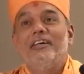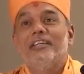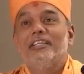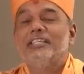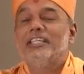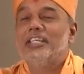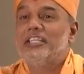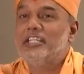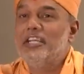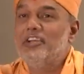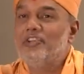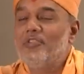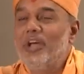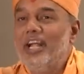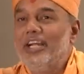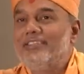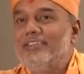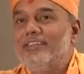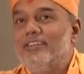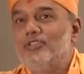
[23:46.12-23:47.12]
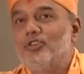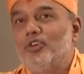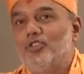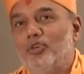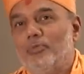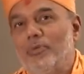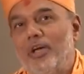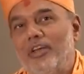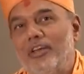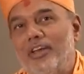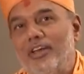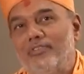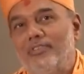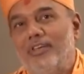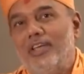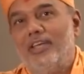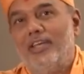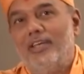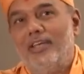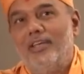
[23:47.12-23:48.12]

Sachin writes in his autobiography,